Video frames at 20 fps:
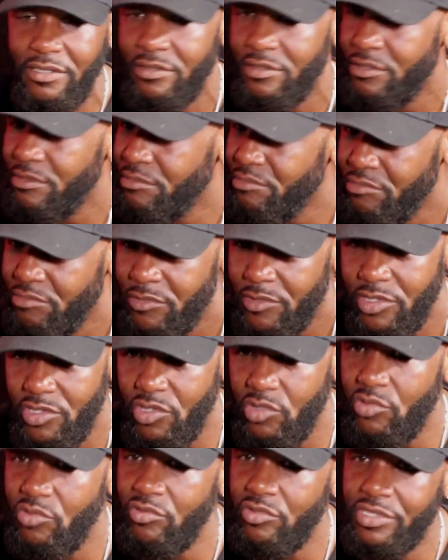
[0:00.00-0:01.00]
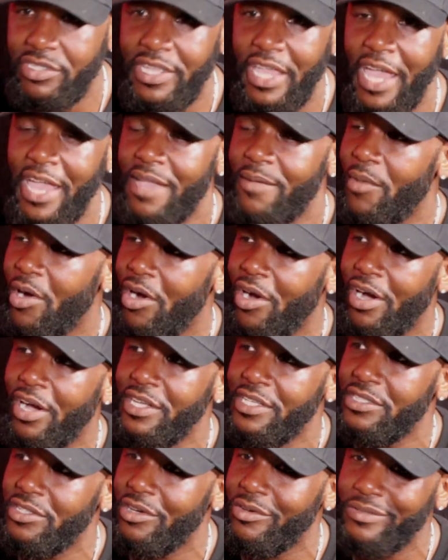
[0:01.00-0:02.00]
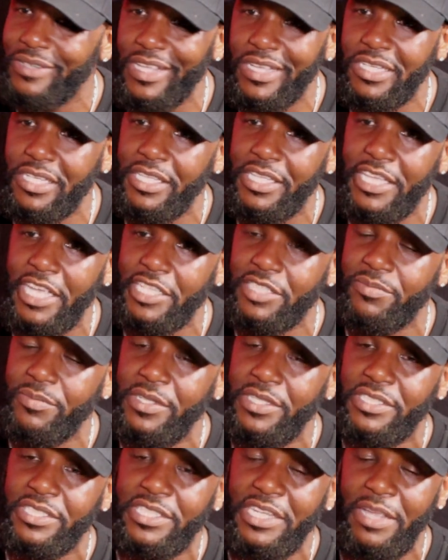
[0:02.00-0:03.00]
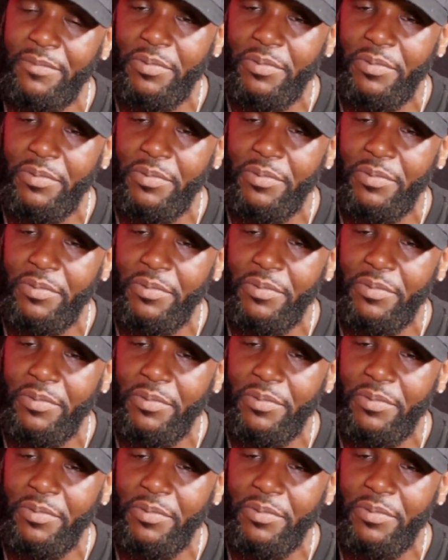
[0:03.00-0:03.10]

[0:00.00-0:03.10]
and dudes came hard. You know, they couldn't catch me